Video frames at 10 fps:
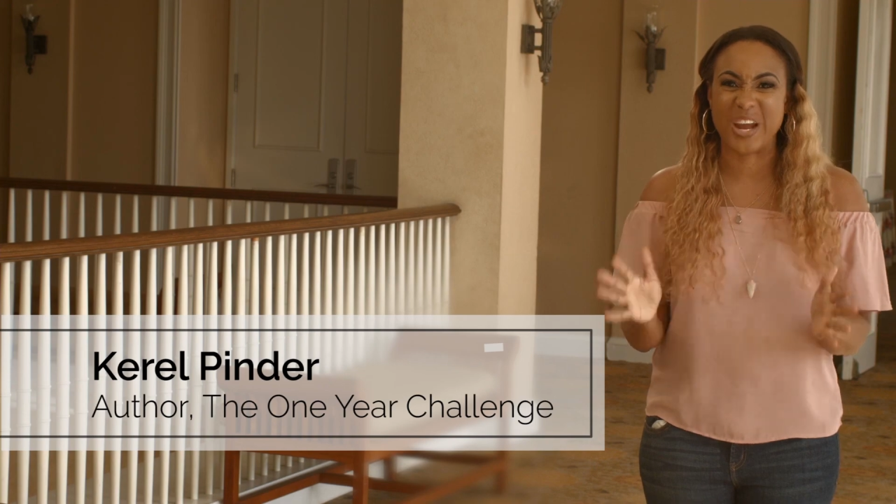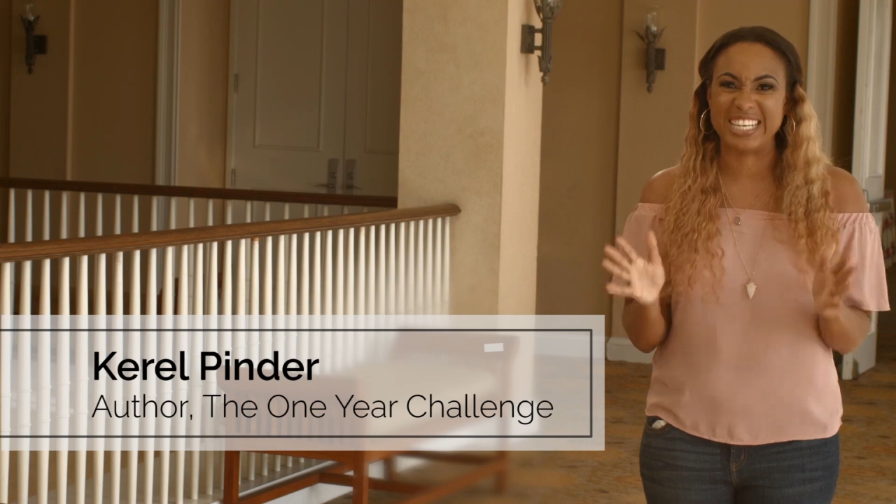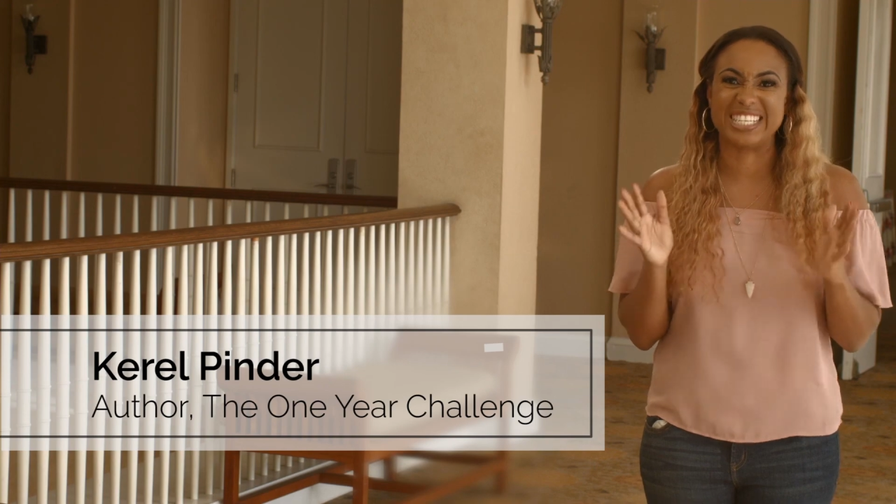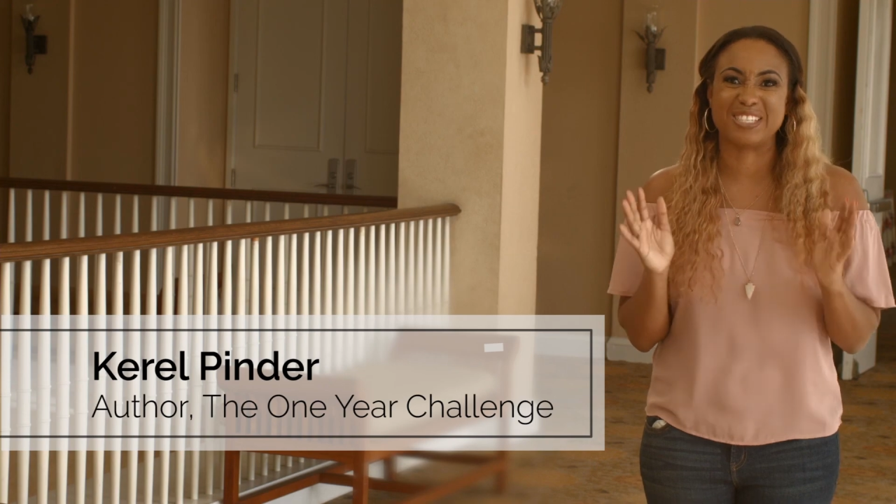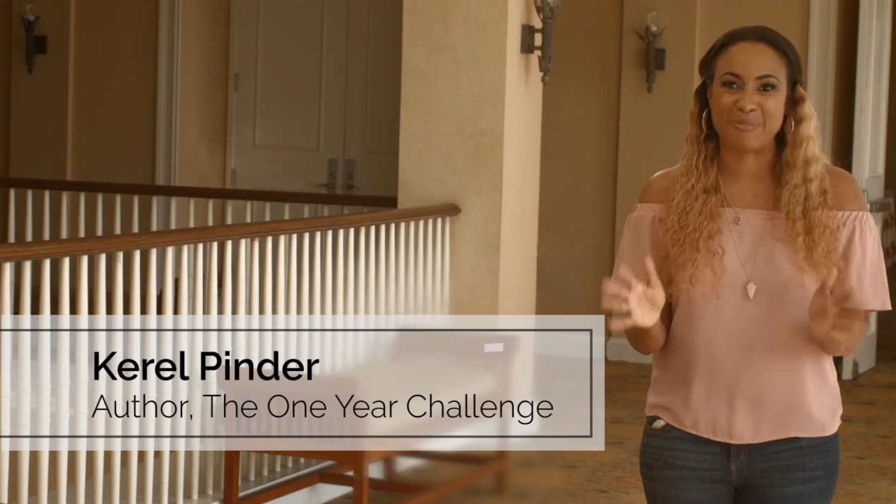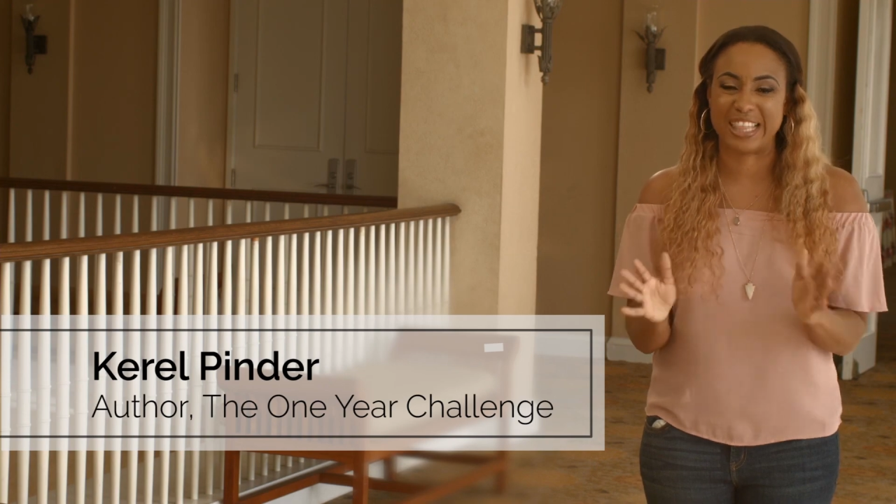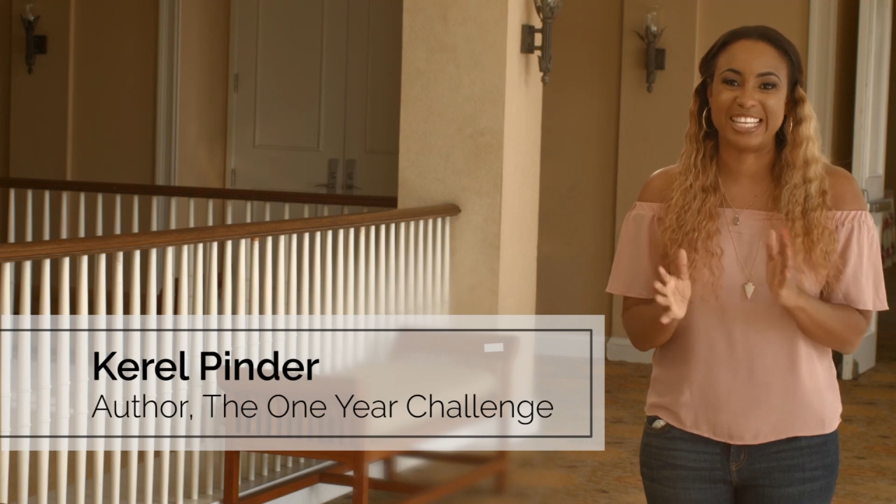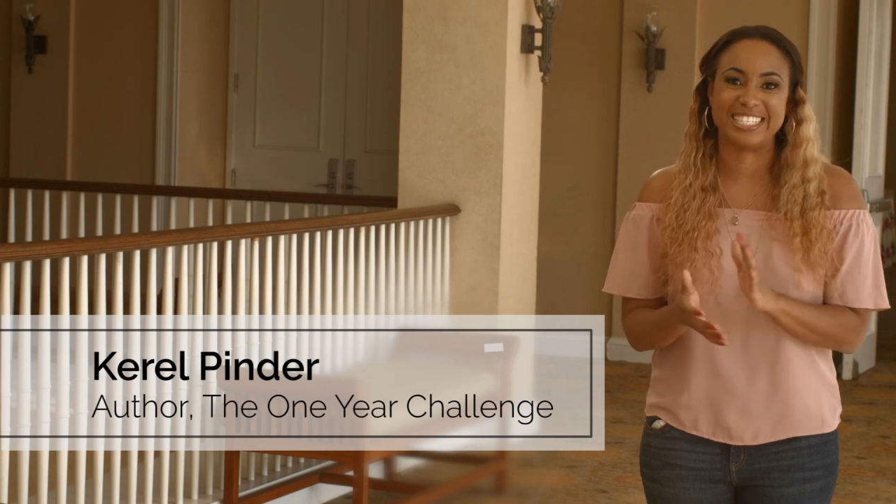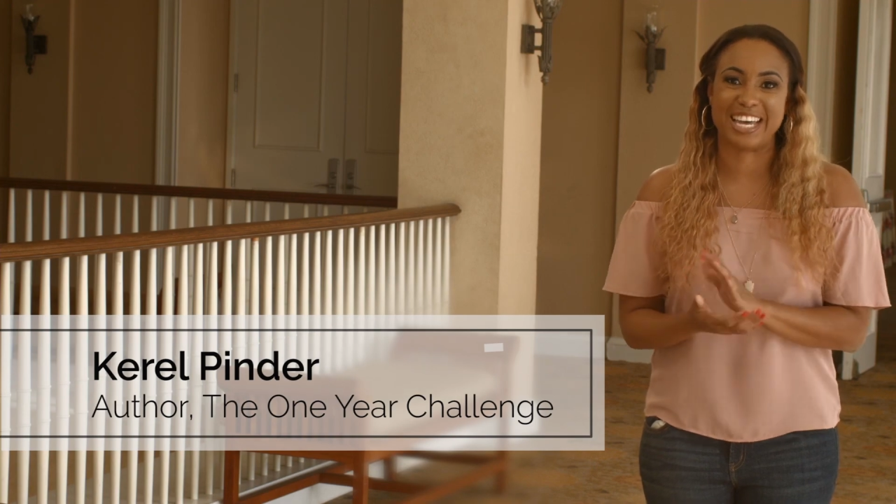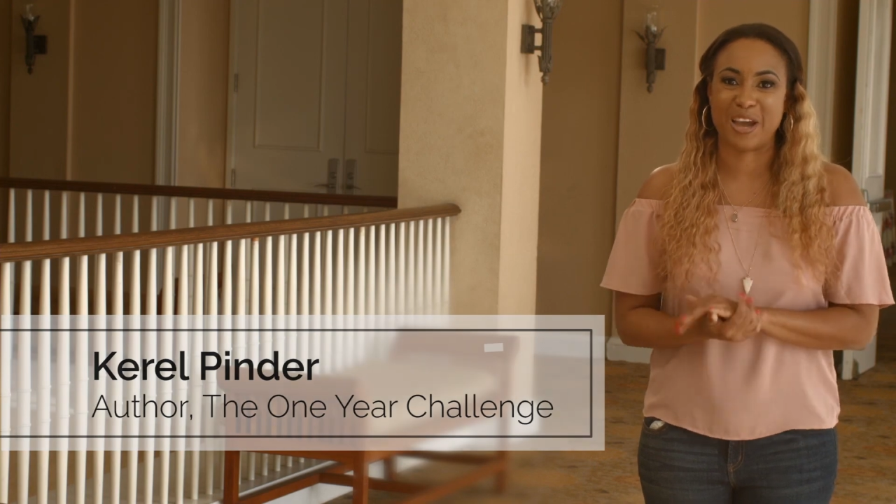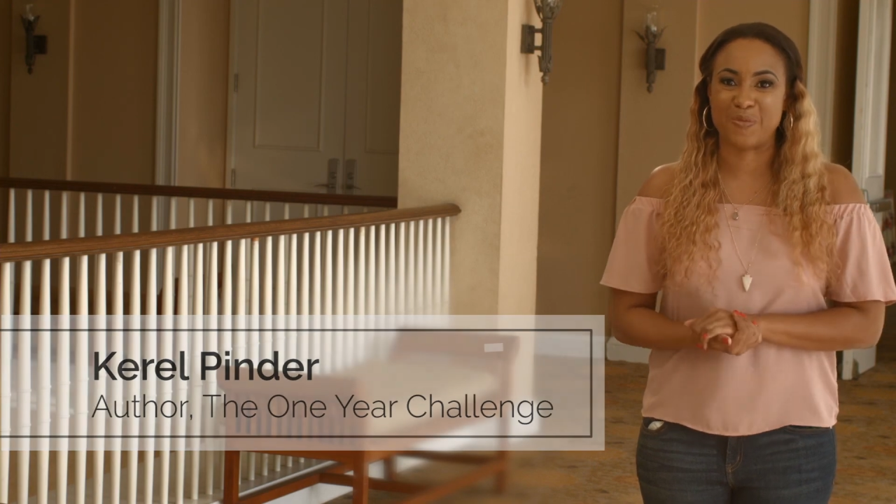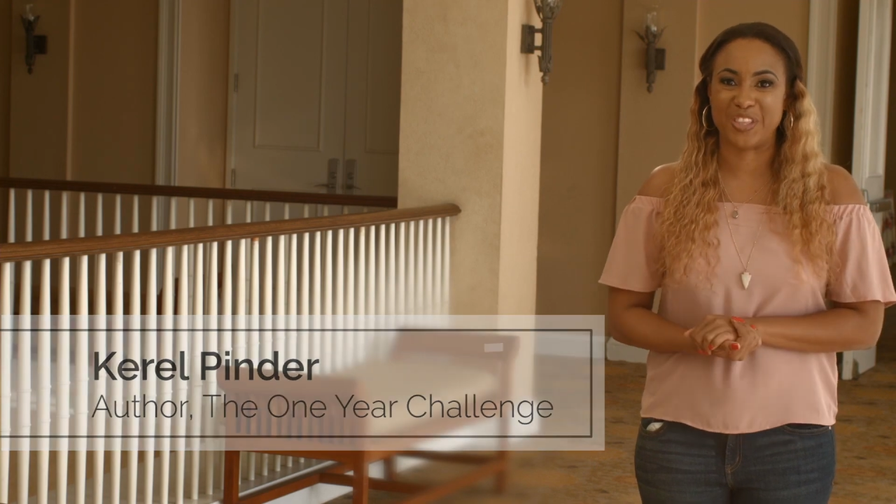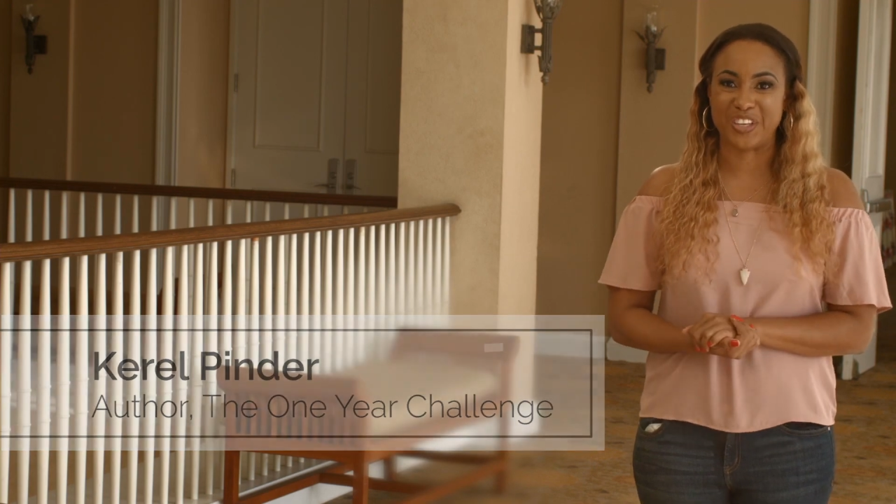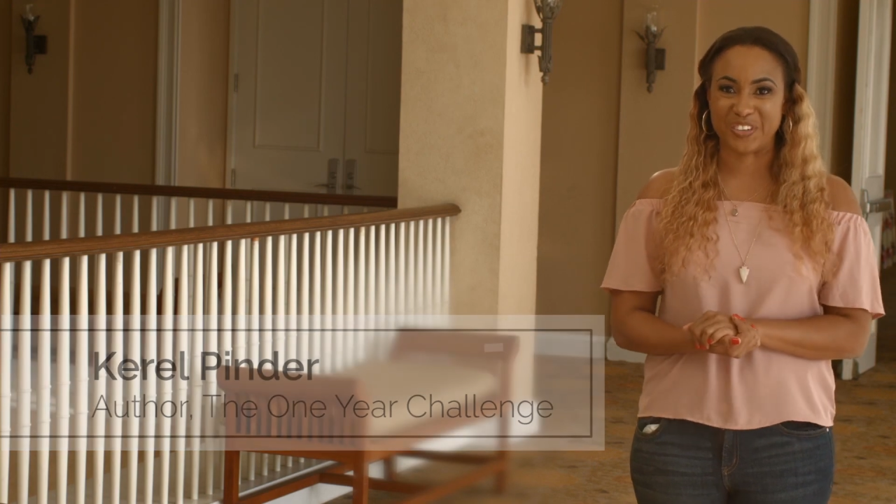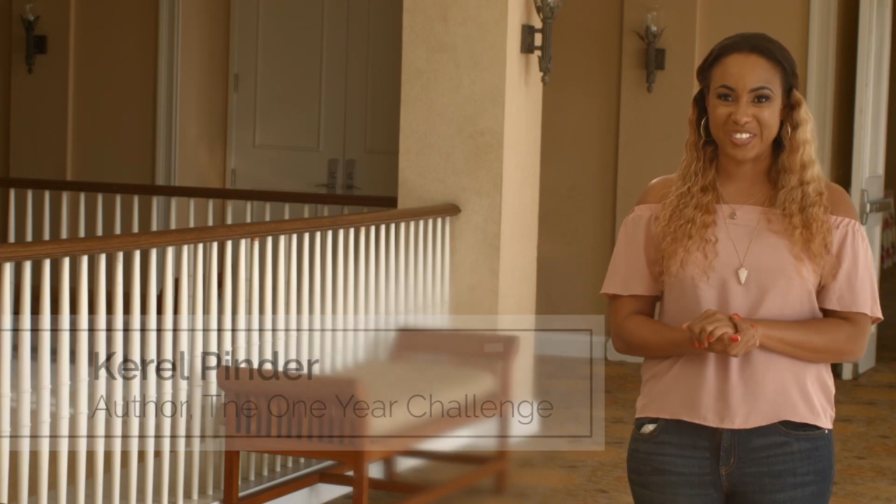wait to spend this time
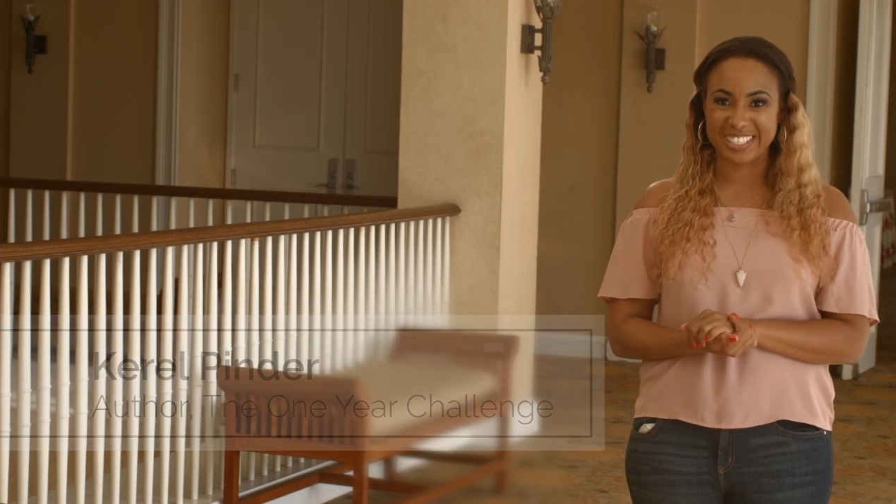with you.